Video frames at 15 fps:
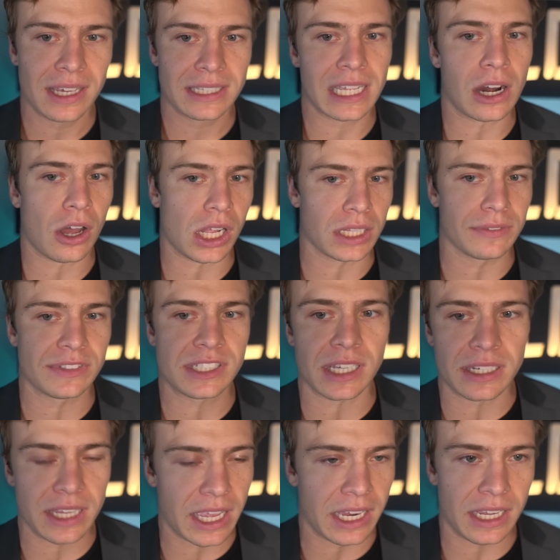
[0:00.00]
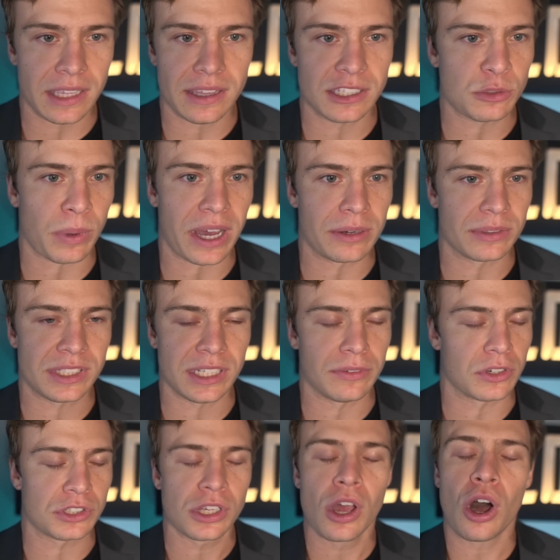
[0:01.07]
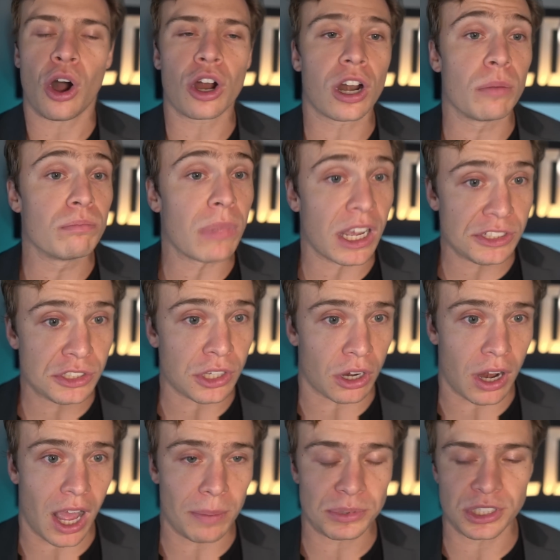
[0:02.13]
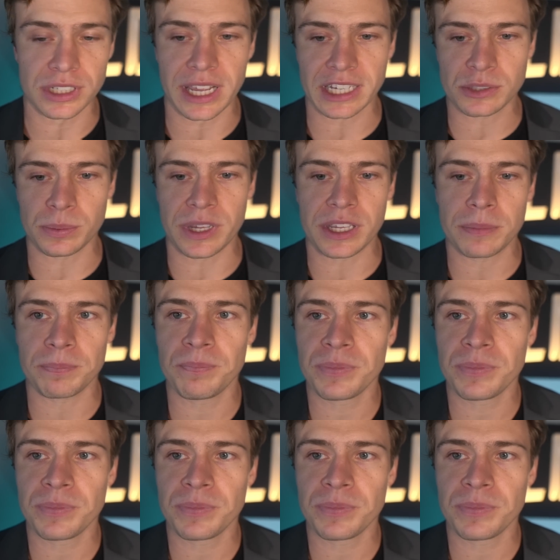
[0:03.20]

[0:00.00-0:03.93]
that all of a sudden any of these wide receivers are a must-start option next week.